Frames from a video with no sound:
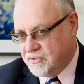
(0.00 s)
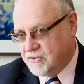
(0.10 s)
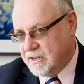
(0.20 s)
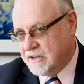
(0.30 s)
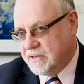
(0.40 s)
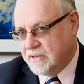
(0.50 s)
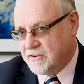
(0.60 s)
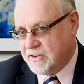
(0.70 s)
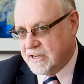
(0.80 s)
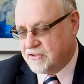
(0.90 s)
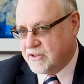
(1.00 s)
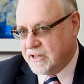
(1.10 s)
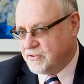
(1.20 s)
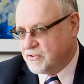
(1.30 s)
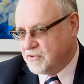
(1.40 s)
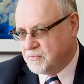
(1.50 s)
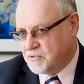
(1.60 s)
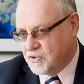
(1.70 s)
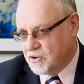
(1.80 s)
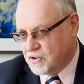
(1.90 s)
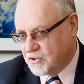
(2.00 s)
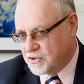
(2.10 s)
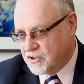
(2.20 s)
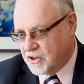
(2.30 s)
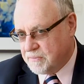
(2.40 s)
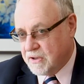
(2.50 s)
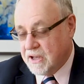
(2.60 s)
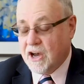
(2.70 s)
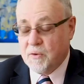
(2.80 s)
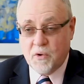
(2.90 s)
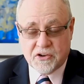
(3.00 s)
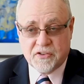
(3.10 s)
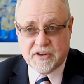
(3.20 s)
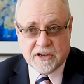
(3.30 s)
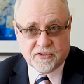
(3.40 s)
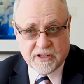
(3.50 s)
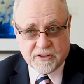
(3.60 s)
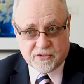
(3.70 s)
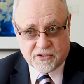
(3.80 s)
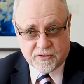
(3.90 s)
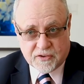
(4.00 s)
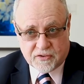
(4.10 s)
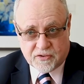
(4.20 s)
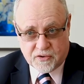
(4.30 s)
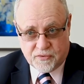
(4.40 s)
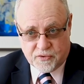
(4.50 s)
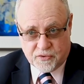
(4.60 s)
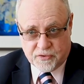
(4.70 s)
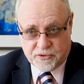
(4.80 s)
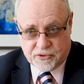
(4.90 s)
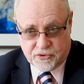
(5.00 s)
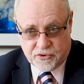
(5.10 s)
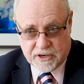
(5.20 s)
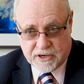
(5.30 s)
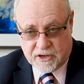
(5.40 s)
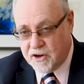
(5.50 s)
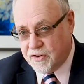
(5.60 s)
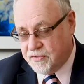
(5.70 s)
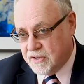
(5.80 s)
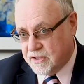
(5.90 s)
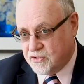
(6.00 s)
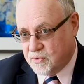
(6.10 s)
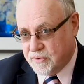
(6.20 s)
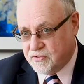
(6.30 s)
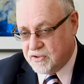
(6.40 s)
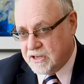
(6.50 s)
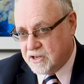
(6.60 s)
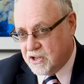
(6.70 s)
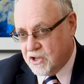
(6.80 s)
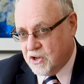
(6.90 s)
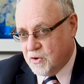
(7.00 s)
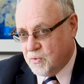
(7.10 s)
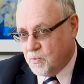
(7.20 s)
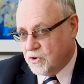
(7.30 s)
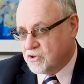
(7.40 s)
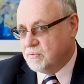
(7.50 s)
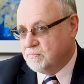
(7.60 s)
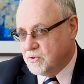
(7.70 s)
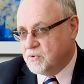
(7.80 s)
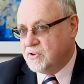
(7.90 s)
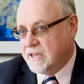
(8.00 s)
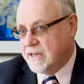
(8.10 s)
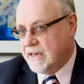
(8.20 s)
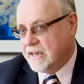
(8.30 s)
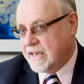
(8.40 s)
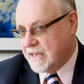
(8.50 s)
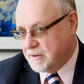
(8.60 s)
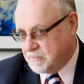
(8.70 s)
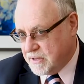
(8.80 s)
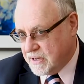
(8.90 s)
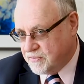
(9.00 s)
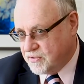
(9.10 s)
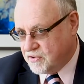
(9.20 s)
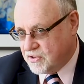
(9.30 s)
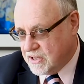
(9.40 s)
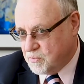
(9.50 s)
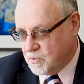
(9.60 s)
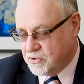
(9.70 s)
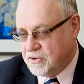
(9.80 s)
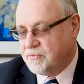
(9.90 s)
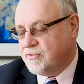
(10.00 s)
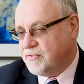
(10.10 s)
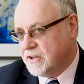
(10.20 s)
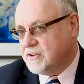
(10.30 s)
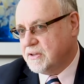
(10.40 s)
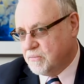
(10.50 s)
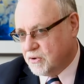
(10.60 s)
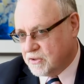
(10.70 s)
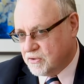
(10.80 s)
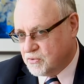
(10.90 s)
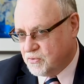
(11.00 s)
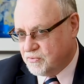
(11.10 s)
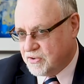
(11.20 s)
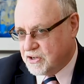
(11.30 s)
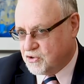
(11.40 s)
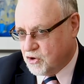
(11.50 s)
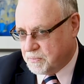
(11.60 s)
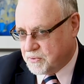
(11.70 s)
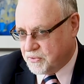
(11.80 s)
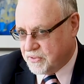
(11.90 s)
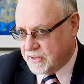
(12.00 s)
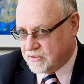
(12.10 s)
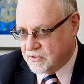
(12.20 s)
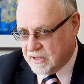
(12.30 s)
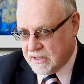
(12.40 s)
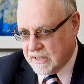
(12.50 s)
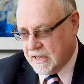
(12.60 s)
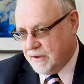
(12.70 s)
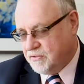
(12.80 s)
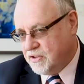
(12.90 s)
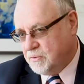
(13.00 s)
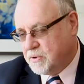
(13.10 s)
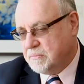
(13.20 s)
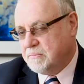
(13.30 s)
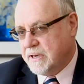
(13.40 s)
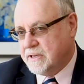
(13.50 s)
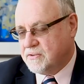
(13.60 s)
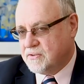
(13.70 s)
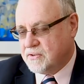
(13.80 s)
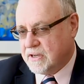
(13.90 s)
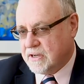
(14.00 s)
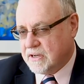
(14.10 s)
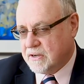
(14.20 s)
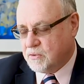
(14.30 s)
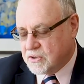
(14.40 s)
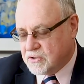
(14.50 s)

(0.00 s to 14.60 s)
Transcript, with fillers: studied international health systems for a long, long time. I worked in the National Health Service, so for 3.5 years. So I've seen what community care can be. I've seen what different funding models, all very topical things. I've seen what it makes, what a